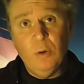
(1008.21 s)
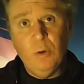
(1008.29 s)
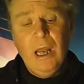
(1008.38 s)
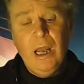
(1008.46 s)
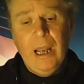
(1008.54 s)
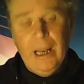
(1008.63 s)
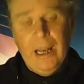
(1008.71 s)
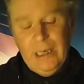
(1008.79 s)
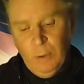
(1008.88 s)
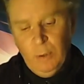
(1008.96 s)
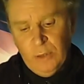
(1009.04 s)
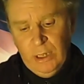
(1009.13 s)

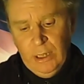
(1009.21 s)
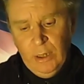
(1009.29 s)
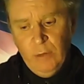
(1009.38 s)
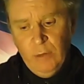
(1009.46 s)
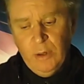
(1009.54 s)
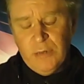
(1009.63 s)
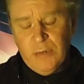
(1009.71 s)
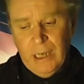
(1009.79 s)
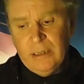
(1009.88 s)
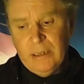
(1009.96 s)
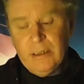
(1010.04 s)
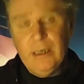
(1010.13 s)
Anybody who knows
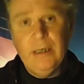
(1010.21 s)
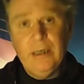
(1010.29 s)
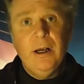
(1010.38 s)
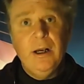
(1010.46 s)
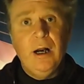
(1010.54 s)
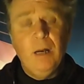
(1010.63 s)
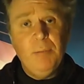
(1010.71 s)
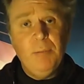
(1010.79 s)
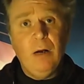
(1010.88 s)
anything about